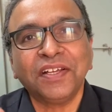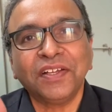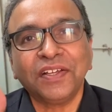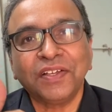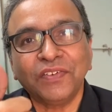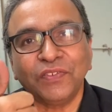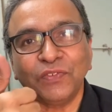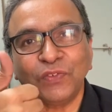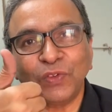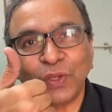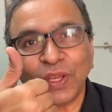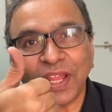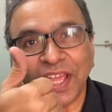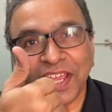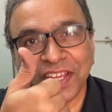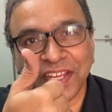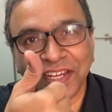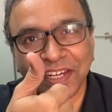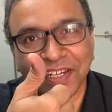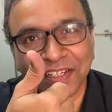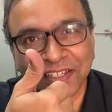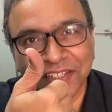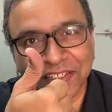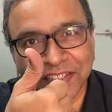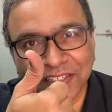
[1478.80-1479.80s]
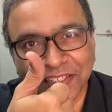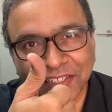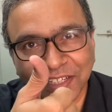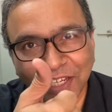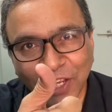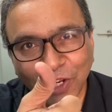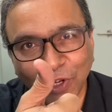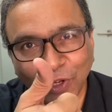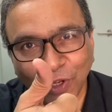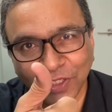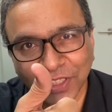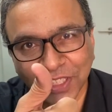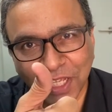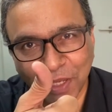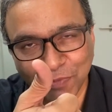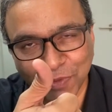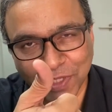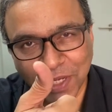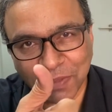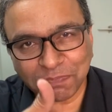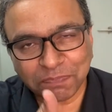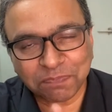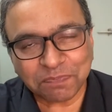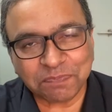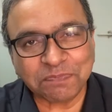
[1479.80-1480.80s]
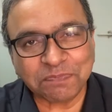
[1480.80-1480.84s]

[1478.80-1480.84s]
If you like it, click on thumbs up.